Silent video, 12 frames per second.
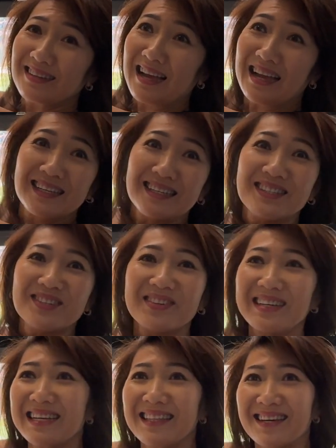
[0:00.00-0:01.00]
I didn't do
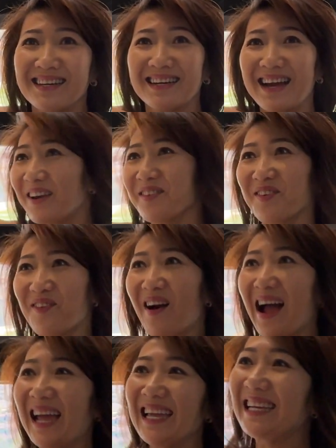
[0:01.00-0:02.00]
it either. I don't know
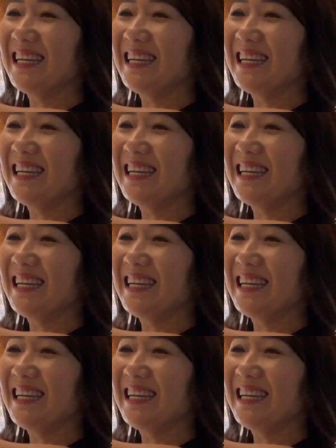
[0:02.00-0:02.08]
why.